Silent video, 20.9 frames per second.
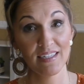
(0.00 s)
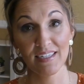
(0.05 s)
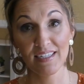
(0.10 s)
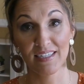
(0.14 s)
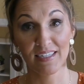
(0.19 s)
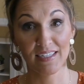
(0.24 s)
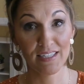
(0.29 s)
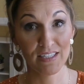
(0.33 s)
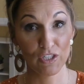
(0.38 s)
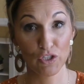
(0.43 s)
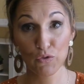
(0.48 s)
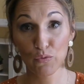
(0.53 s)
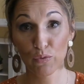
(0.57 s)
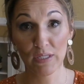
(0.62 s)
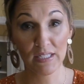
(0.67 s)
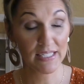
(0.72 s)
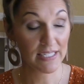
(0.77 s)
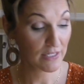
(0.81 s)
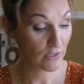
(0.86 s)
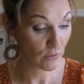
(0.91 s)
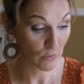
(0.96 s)
uh,
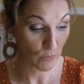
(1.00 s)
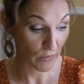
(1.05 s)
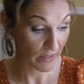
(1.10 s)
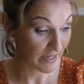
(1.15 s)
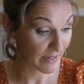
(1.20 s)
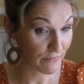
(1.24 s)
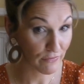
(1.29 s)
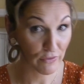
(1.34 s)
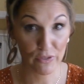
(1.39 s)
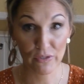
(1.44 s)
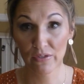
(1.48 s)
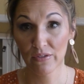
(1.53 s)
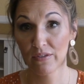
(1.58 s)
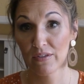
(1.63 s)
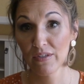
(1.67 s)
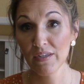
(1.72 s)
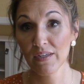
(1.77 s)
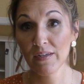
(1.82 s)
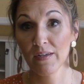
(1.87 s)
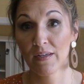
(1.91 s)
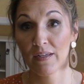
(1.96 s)
drilling or whatever
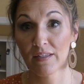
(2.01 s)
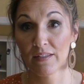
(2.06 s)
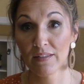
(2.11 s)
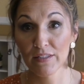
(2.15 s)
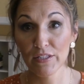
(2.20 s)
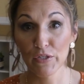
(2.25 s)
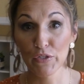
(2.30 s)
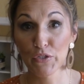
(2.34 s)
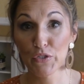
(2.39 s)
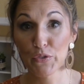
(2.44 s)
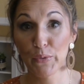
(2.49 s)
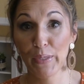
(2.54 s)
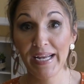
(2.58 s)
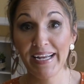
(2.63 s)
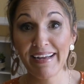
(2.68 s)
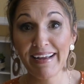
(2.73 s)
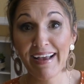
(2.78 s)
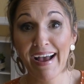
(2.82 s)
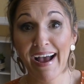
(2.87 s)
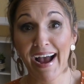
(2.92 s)
they're doing.